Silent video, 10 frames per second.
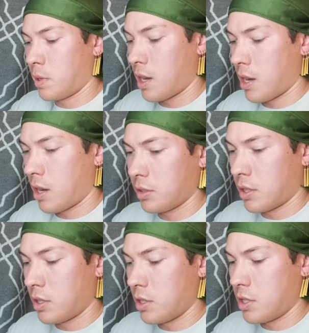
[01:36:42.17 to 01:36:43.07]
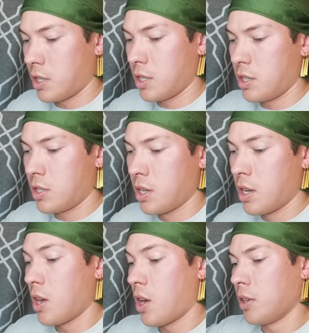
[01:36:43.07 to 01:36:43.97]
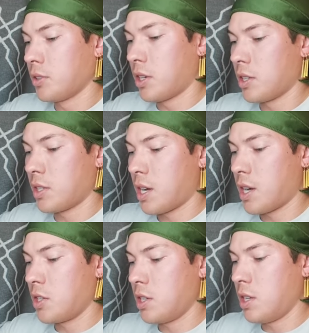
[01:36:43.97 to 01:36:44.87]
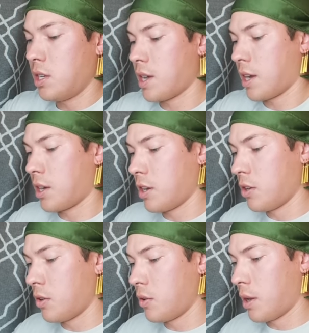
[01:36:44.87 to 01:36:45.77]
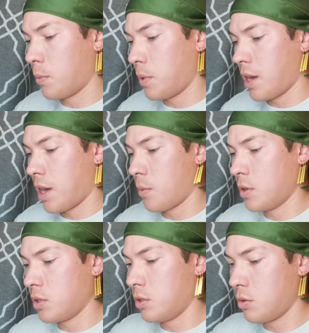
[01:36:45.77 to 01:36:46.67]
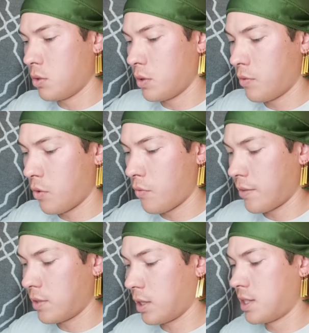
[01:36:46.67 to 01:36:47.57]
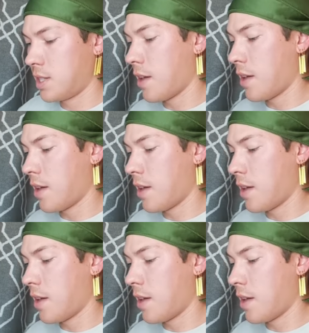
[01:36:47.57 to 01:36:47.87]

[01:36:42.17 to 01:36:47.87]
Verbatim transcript: we got altar Judge, altar Sanji, Gecko, and we got one, two, three, four, five, six,